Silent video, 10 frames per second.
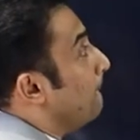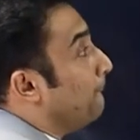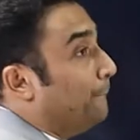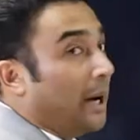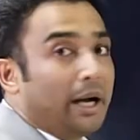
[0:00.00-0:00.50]

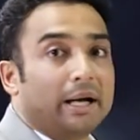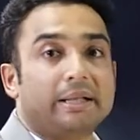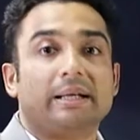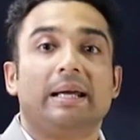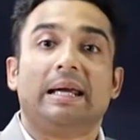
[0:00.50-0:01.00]

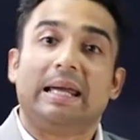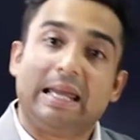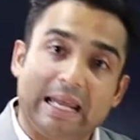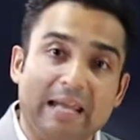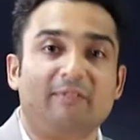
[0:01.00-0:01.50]
But
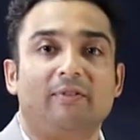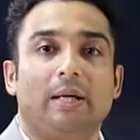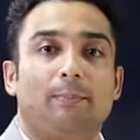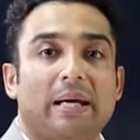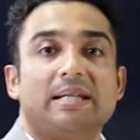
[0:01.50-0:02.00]
if
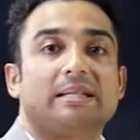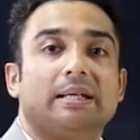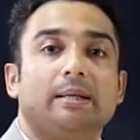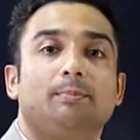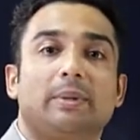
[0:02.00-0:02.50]
the
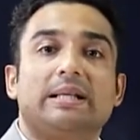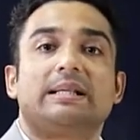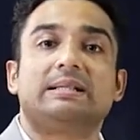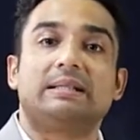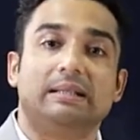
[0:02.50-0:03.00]
patient
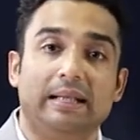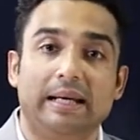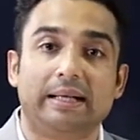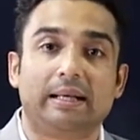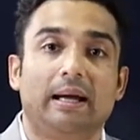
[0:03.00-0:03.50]
presents
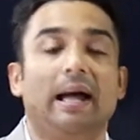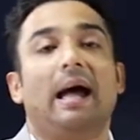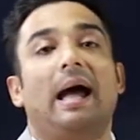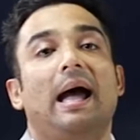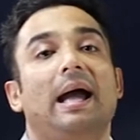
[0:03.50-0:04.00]
late
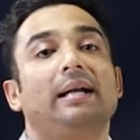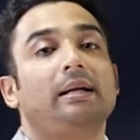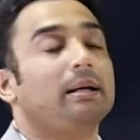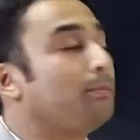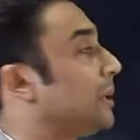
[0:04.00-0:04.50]

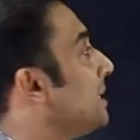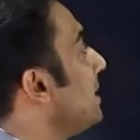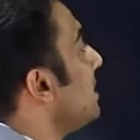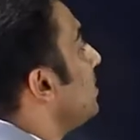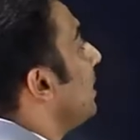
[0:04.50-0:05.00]
and
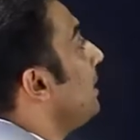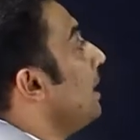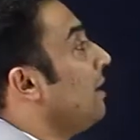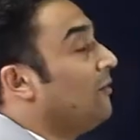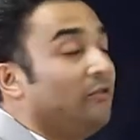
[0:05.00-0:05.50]
presents with
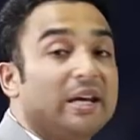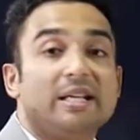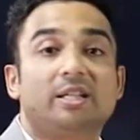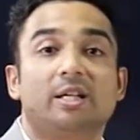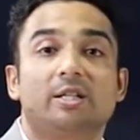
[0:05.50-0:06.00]

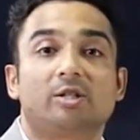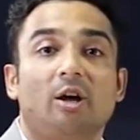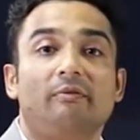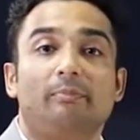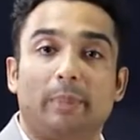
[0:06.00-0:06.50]
features
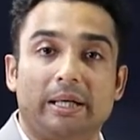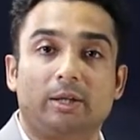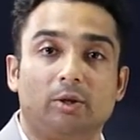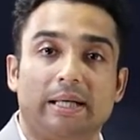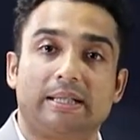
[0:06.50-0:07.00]
of
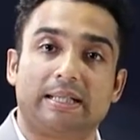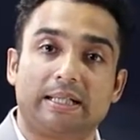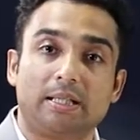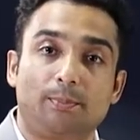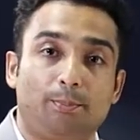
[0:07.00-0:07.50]
peritonitis that
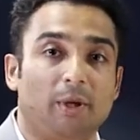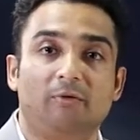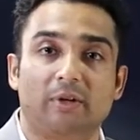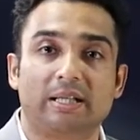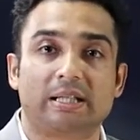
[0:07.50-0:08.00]
is
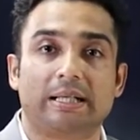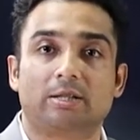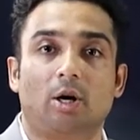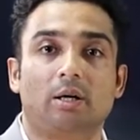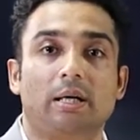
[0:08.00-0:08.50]
perforation
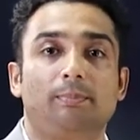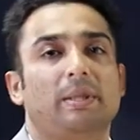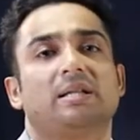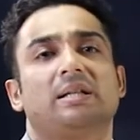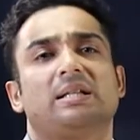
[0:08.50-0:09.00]
has occurred
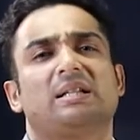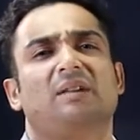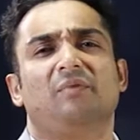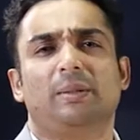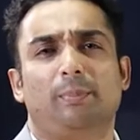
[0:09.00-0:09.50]
patient has
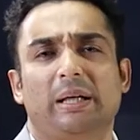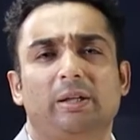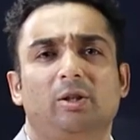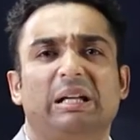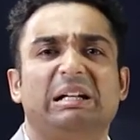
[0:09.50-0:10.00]
come with
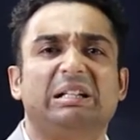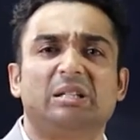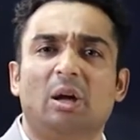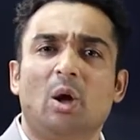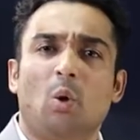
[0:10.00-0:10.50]
peritonitis
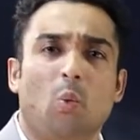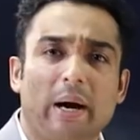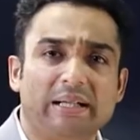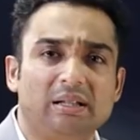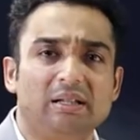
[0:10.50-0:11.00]

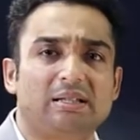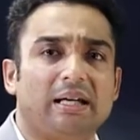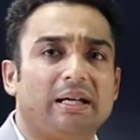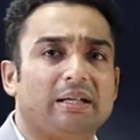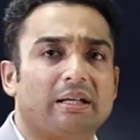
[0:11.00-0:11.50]
vitals
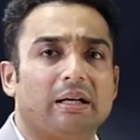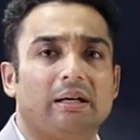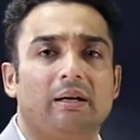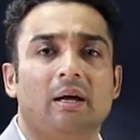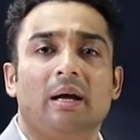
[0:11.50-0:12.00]
are
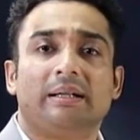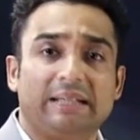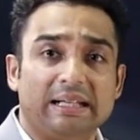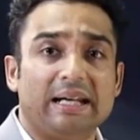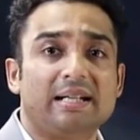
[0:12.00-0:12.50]
uh,
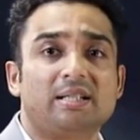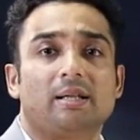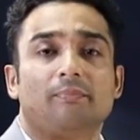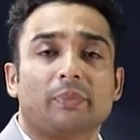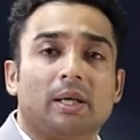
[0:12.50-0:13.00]
deranged
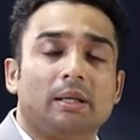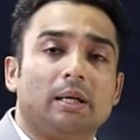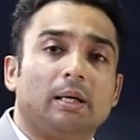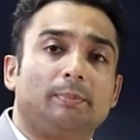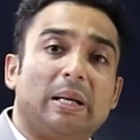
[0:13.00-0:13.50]

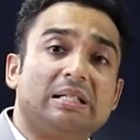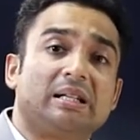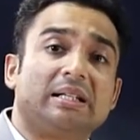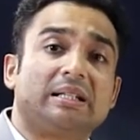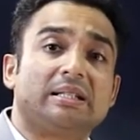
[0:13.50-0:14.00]
the pulse
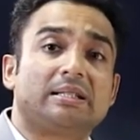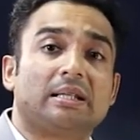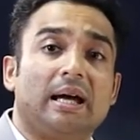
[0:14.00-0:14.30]
rate is